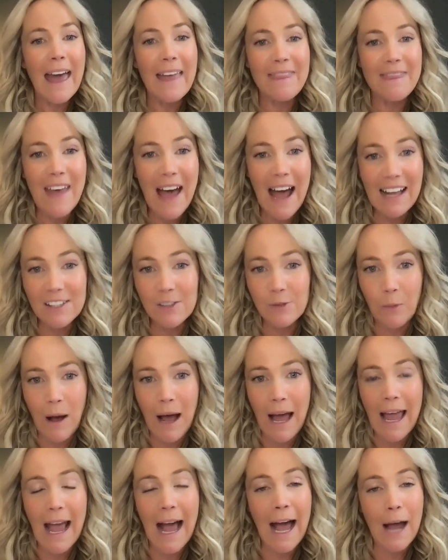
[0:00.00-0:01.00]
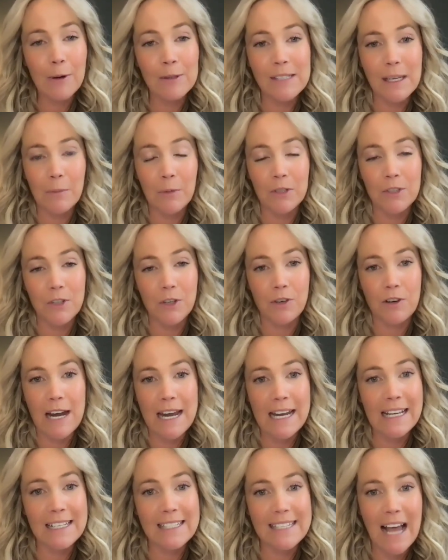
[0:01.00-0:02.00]
And that's why I was able to
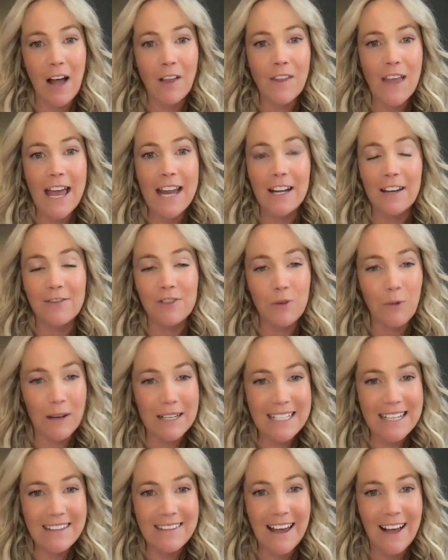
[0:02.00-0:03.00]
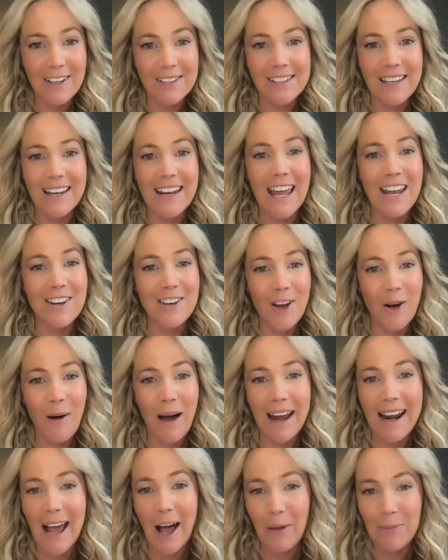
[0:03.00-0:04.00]
create a downline of 20,000 and know
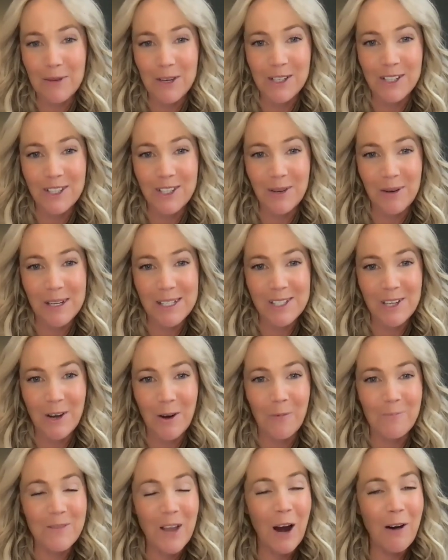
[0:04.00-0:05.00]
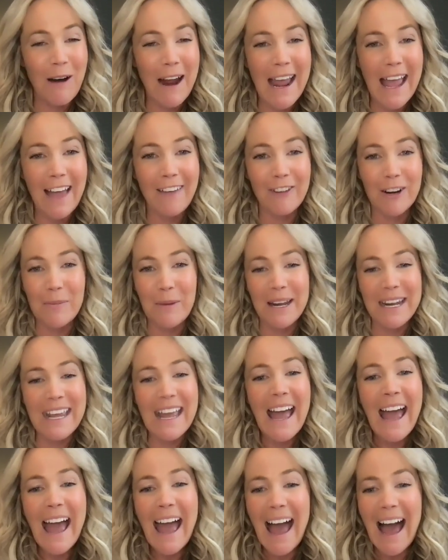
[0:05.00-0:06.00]
how to help you to do it too. All right,
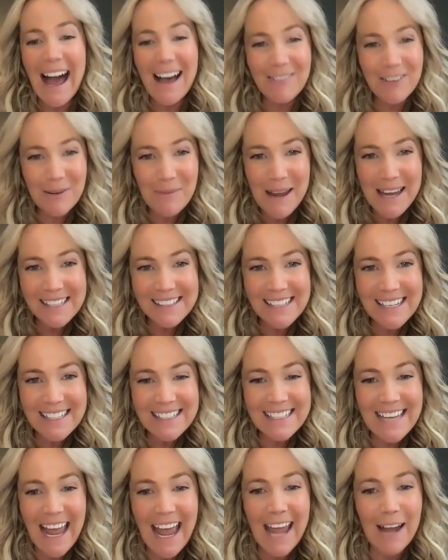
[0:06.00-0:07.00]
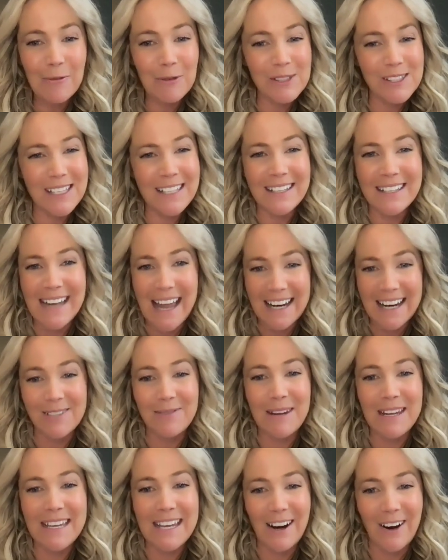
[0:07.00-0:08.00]
everybody, have an amazing day. We'll see you
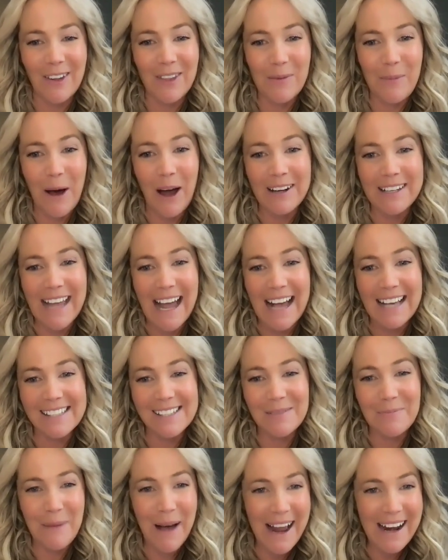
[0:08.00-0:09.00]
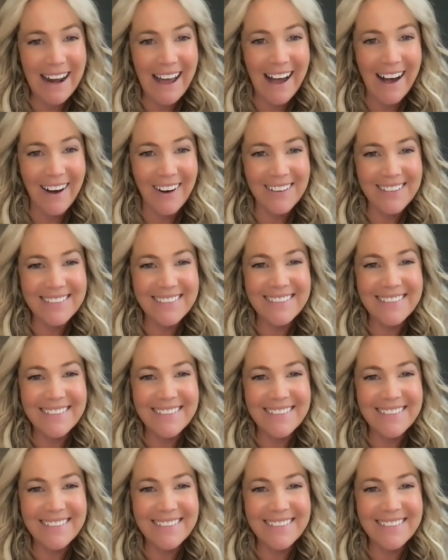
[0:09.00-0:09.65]
next week here on the podcast. Bye now.